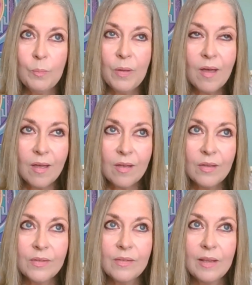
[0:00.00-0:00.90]

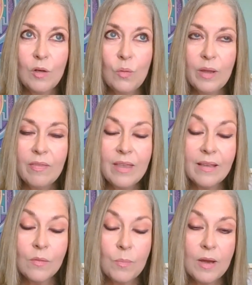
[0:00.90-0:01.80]
past and look at the
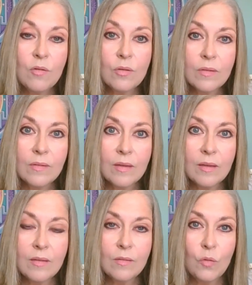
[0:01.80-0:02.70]

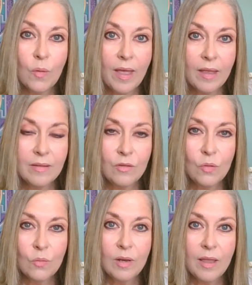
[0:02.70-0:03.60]
experiences you had in
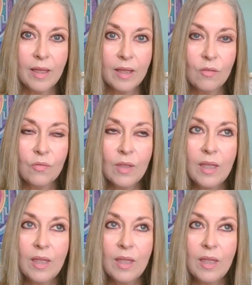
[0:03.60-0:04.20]
your life